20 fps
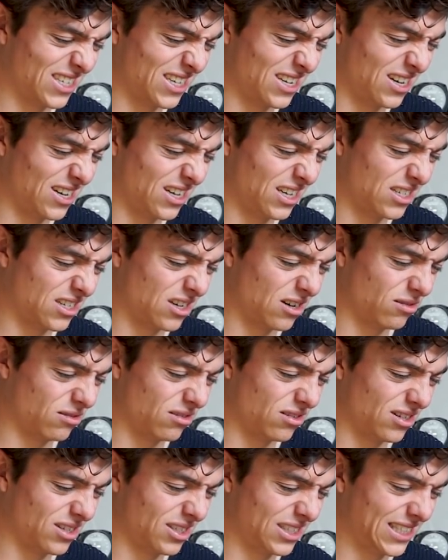Oh, that's
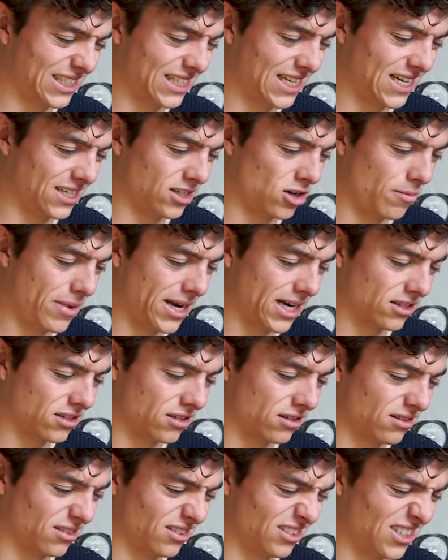low. Uh, don't make a
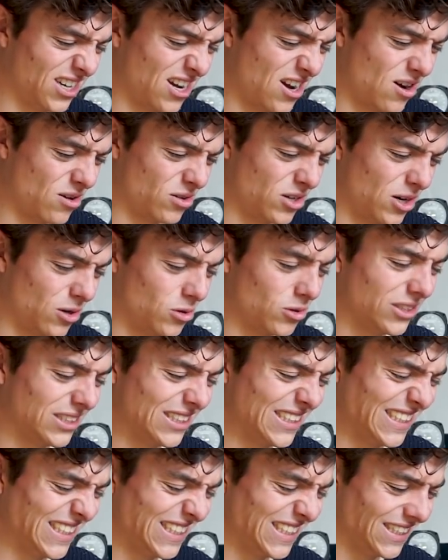turn. No,
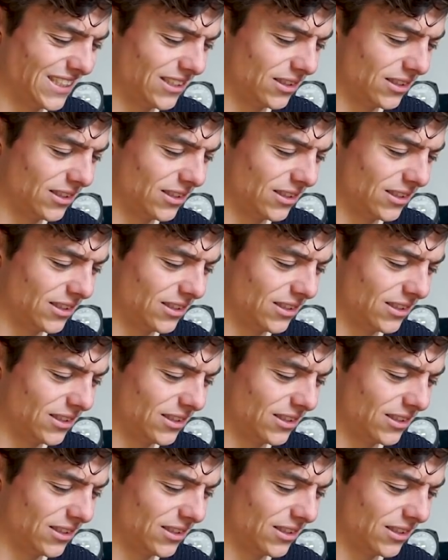don't.